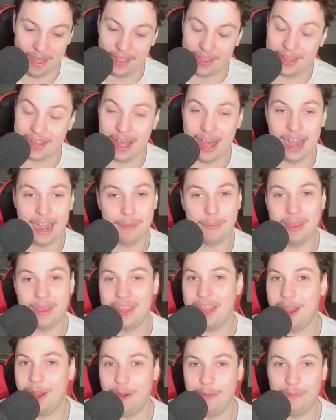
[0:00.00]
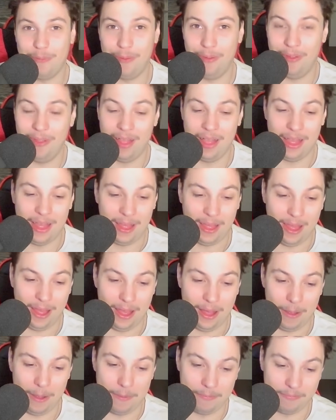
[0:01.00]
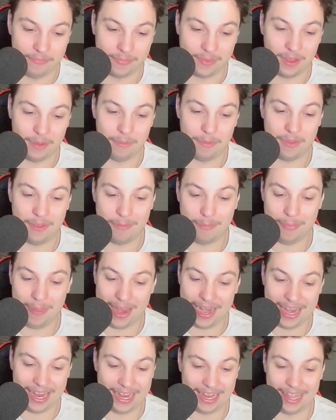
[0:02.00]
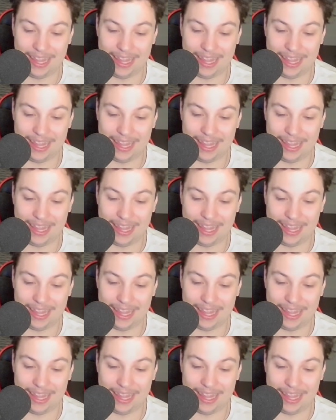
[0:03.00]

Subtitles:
gotta be careful spending